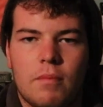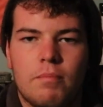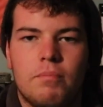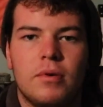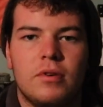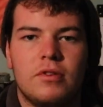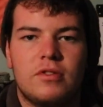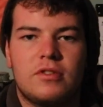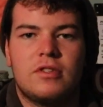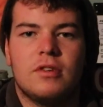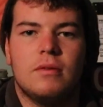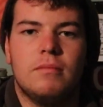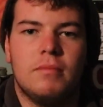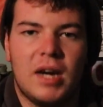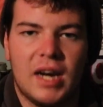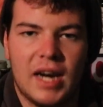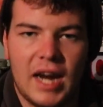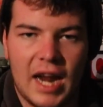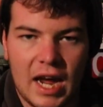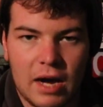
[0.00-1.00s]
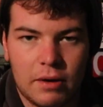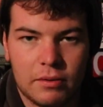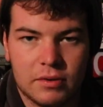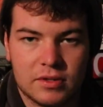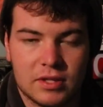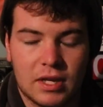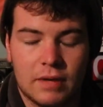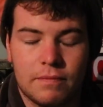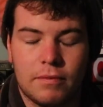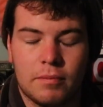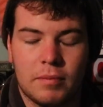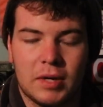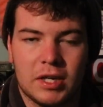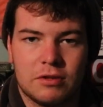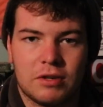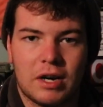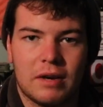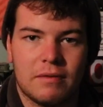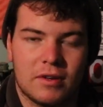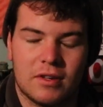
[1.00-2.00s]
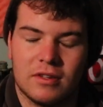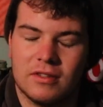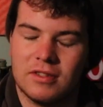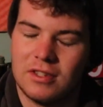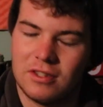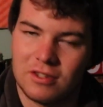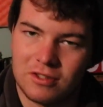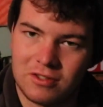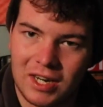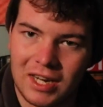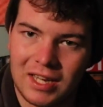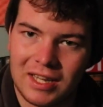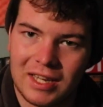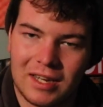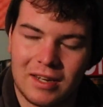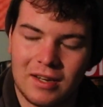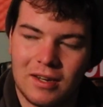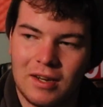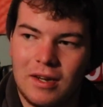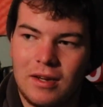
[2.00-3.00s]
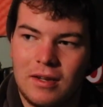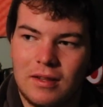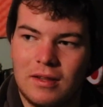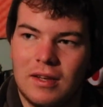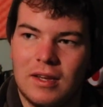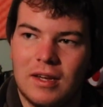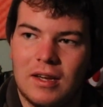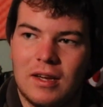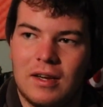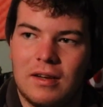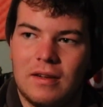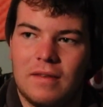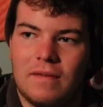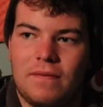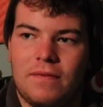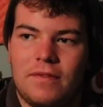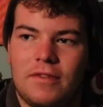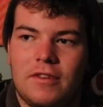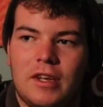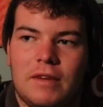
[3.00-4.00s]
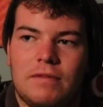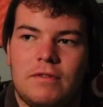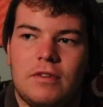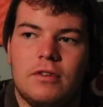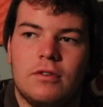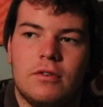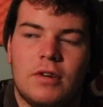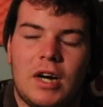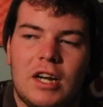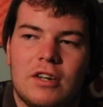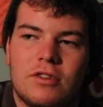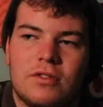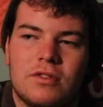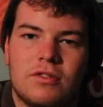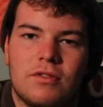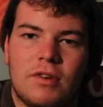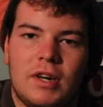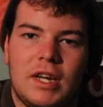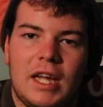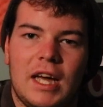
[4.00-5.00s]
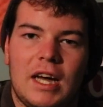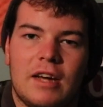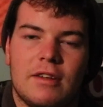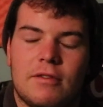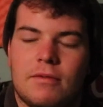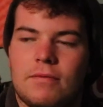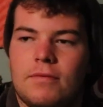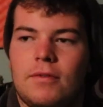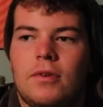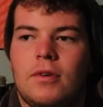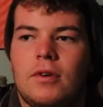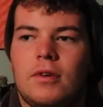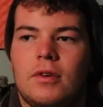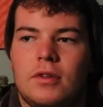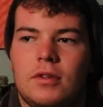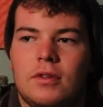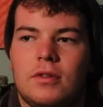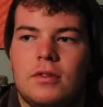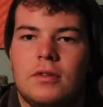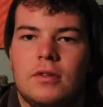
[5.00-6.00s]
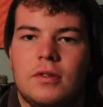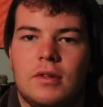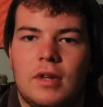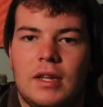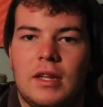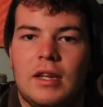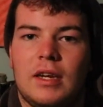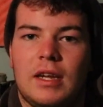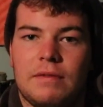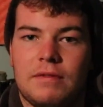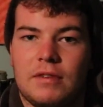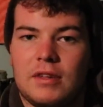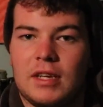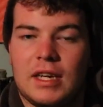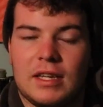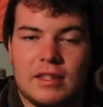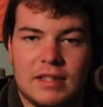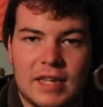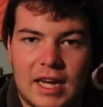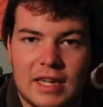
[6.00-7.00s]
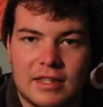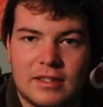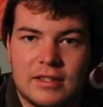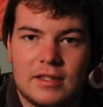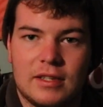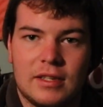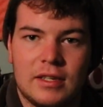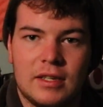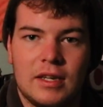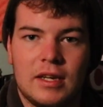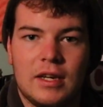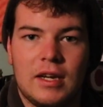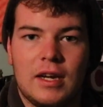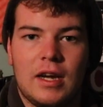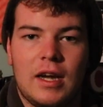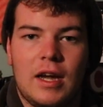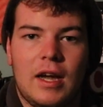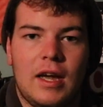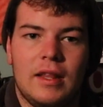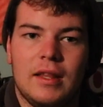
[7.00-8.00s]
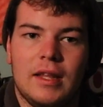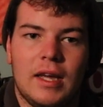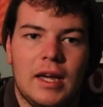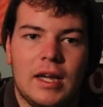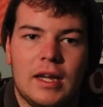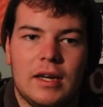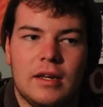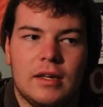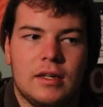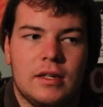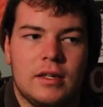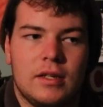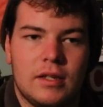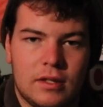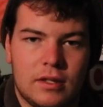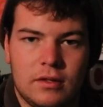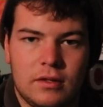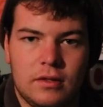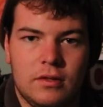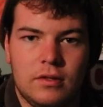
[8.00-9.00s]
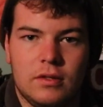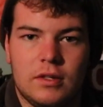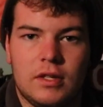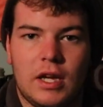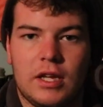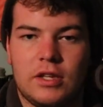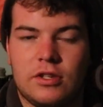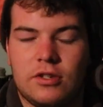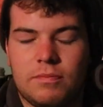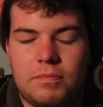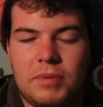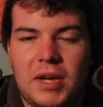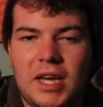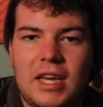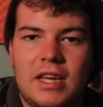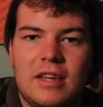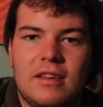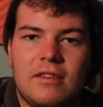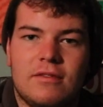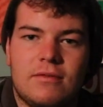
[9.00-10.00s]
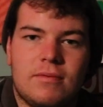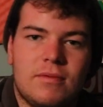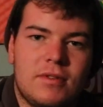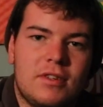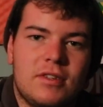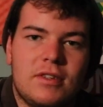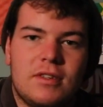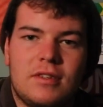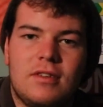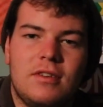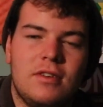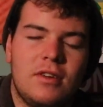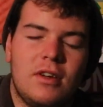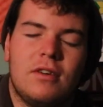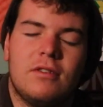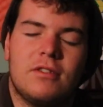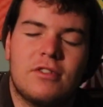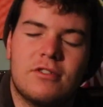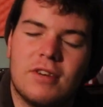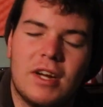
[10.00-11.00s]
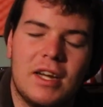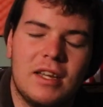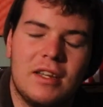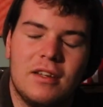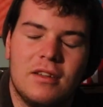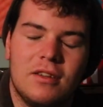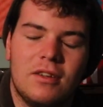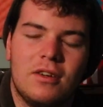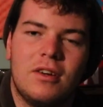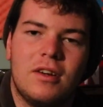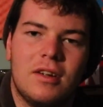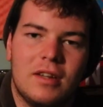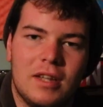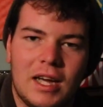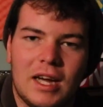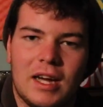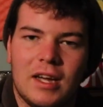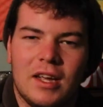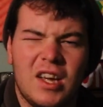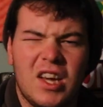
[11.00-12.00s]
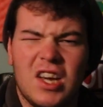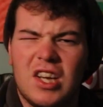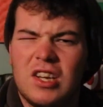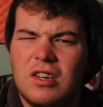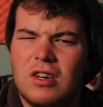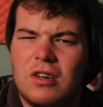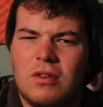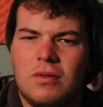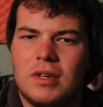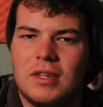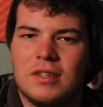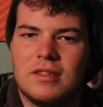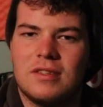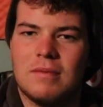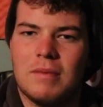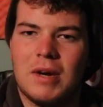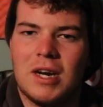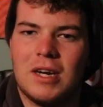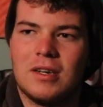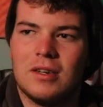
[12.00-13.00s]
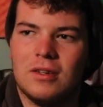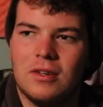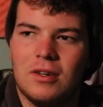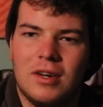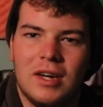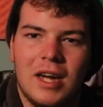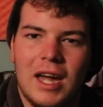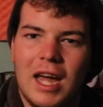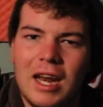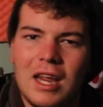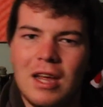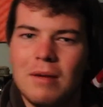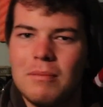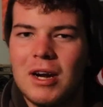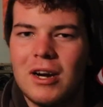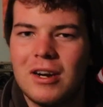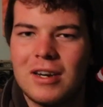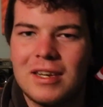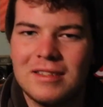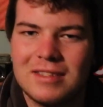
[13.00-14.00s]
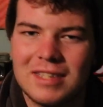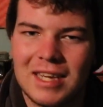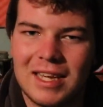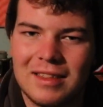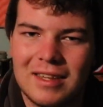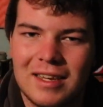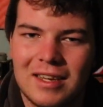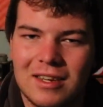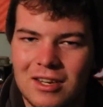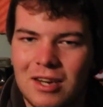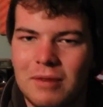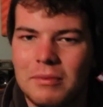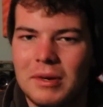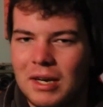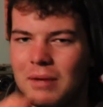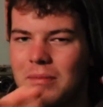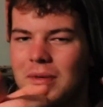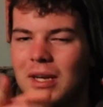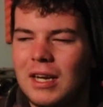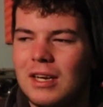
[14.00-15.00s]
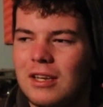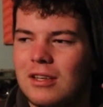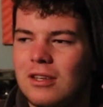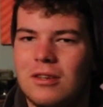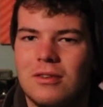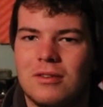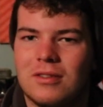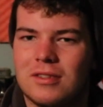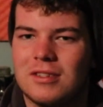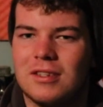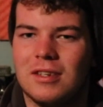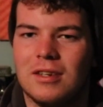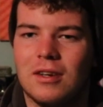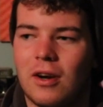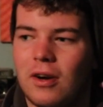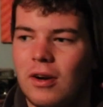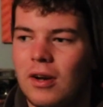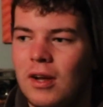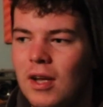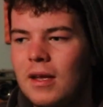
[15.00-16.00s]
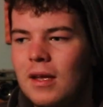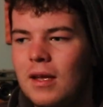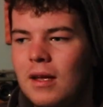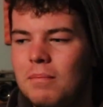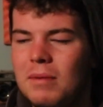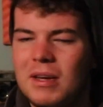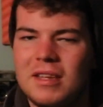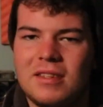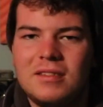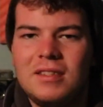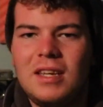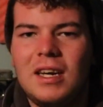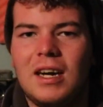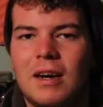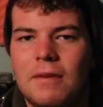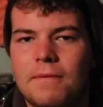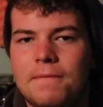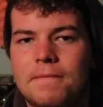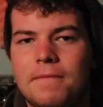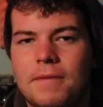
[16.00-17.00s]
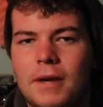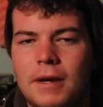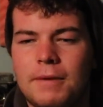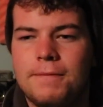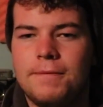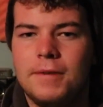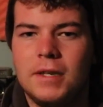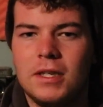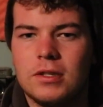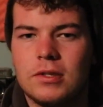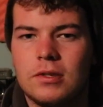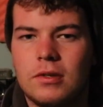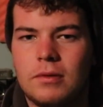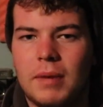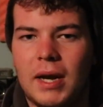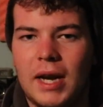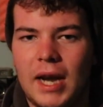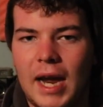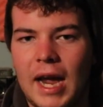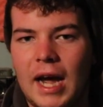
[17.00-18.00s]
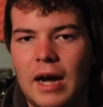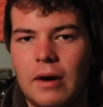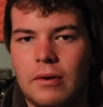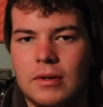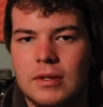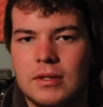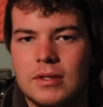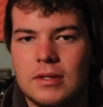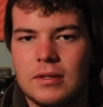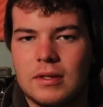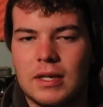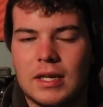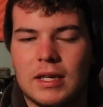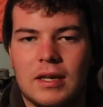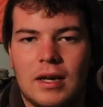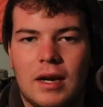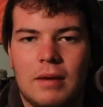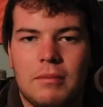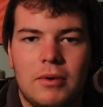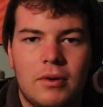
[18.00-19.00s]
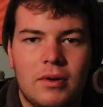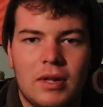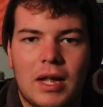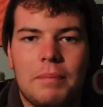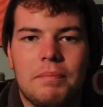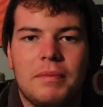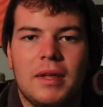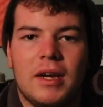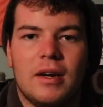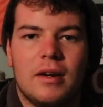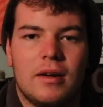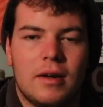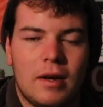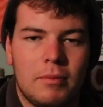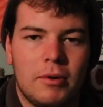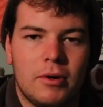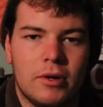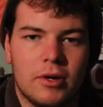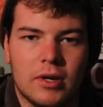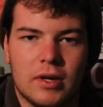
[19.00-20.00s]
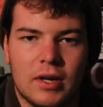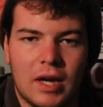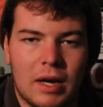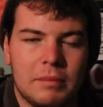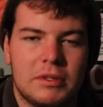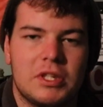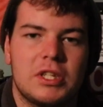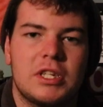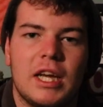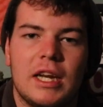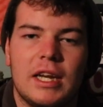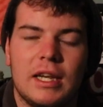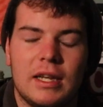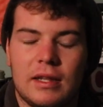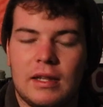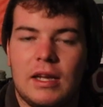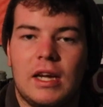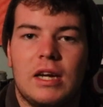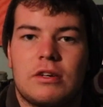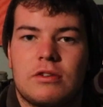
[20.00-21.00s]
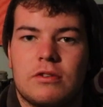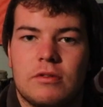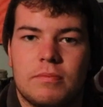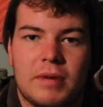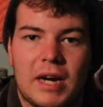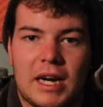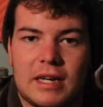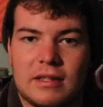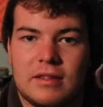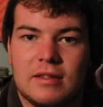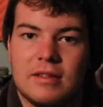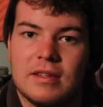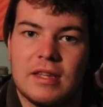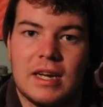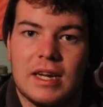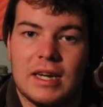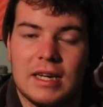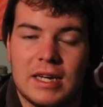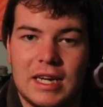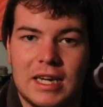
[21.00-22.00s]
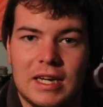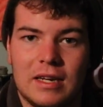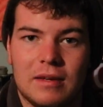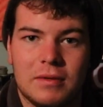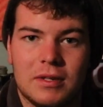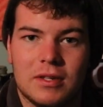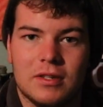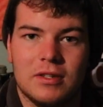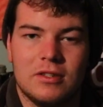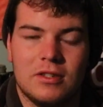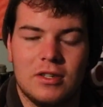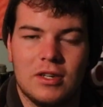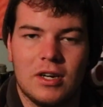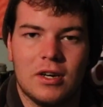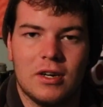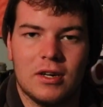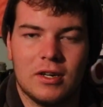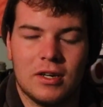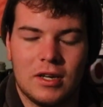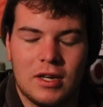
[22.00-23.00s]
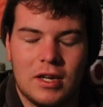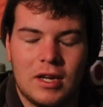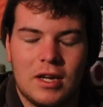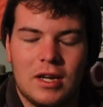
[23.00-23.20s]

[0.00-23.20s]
boost my hours up for my driving, because in Australia, there you have to do 120 hours before you, and then you have to take a test, and then you get your P's, which is, you know, Australian law, la. Don't know what it's American law. Any Americans out there? Come on, I'm kind of curious to know. But yeah, I've finished all my hours. Like, I'm all up there. I'm all good. I'm just getting the extra practice that I need, because, you know,